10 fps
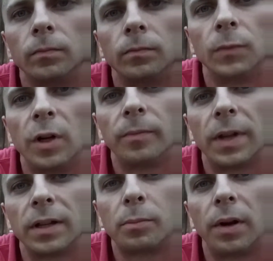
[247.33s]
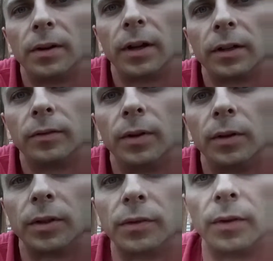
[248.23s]
well, that's probably not going to
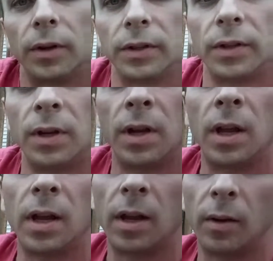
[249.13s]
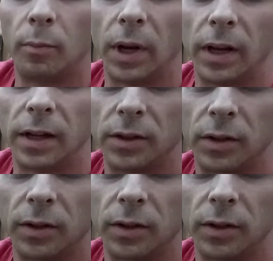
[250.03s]
focus for us. But as you can